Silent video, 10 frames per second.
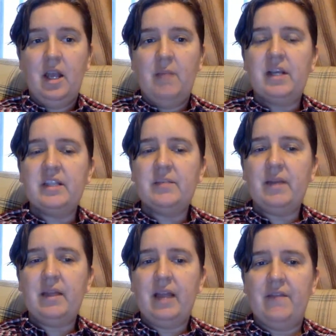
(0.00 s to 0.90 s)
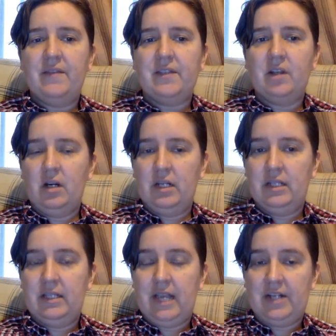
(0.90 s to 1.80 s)
Because of my life as an
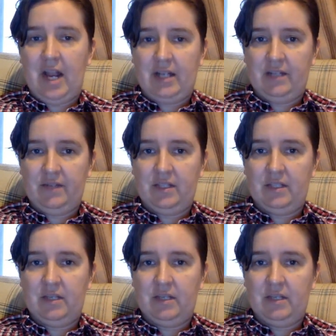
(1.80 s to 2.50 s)
artist/activist